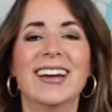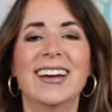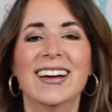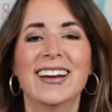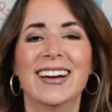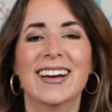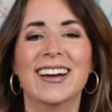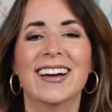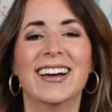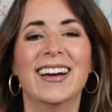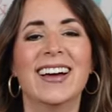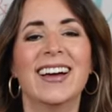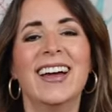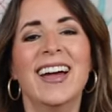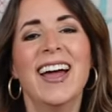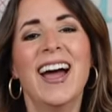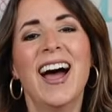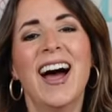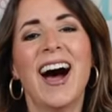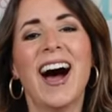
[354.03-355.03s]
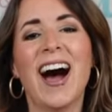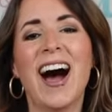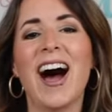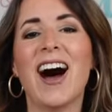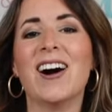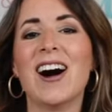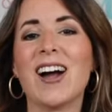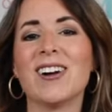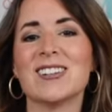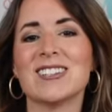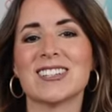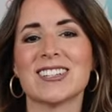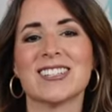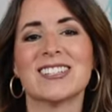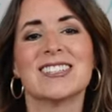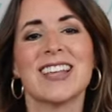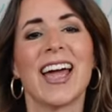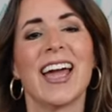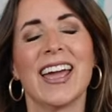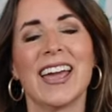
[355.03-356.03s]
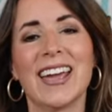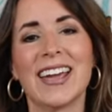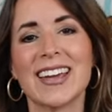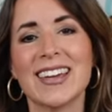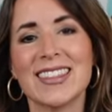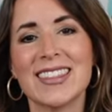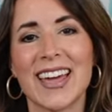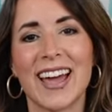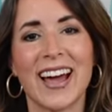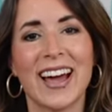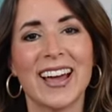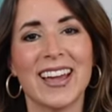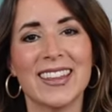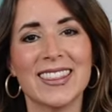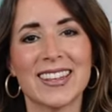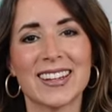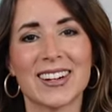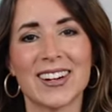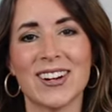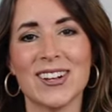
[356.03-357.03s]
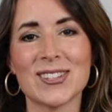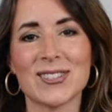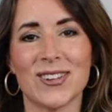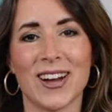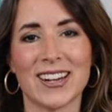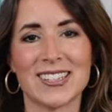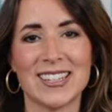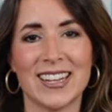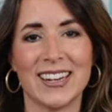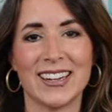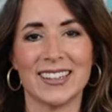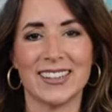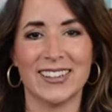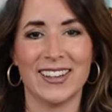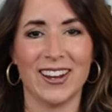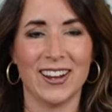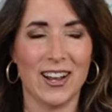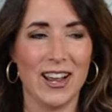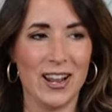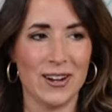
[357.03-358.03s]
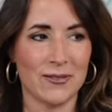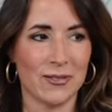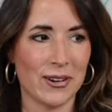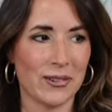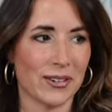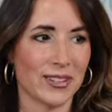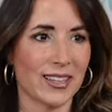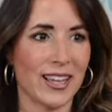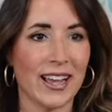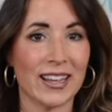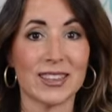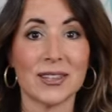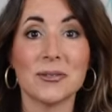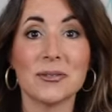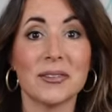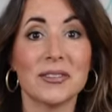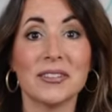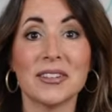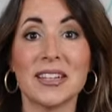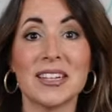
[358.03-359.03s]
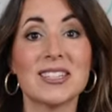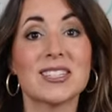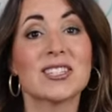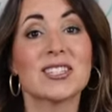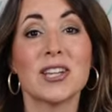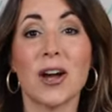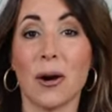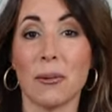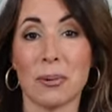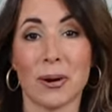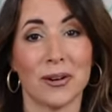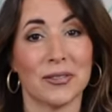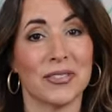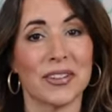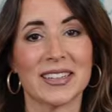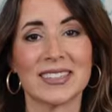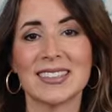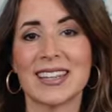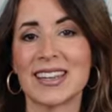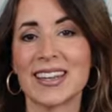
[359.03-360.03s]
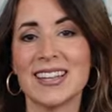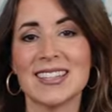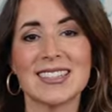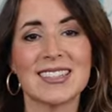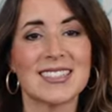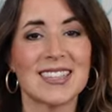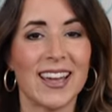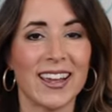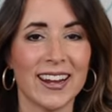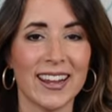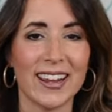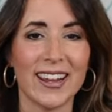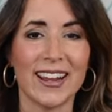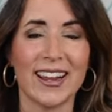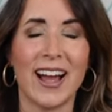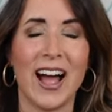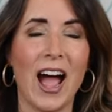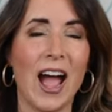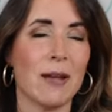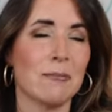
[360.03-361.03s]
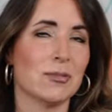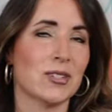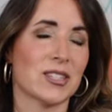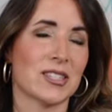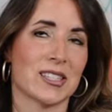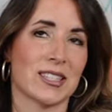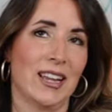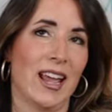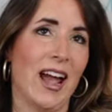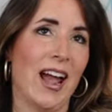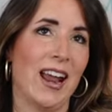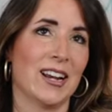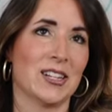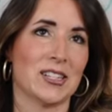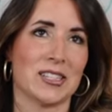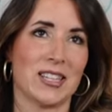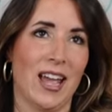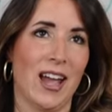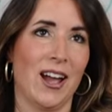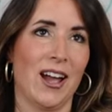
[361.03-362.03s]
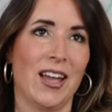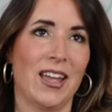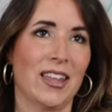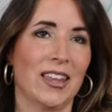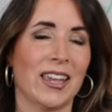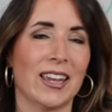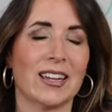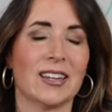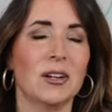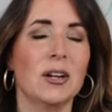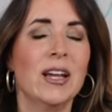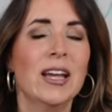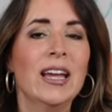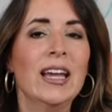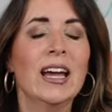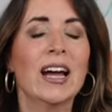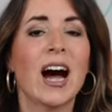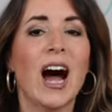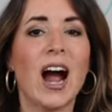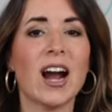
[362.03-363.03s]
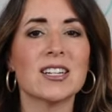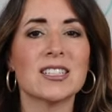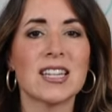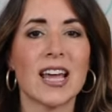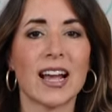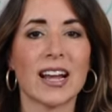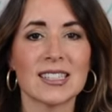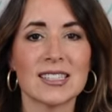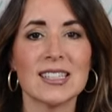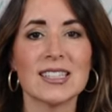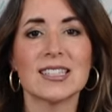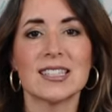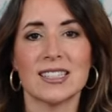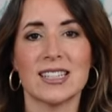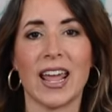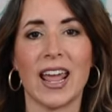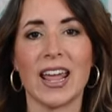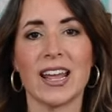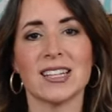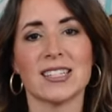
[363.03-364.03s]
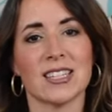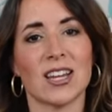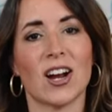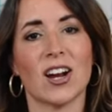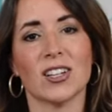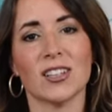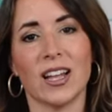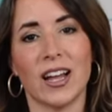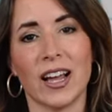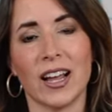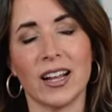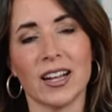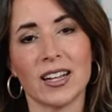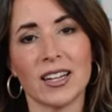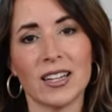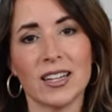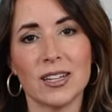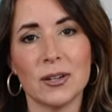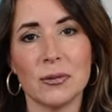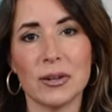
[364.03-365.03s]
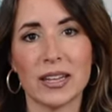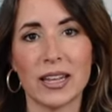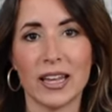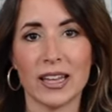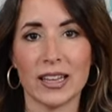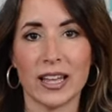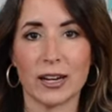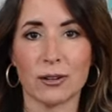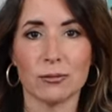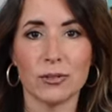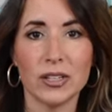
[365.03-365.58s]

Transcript: uh, I was just saying that the girls walked in and, and we were like, it's so perfect. Like it's sunny. I'm just, I just have like our Texas days are like, we get like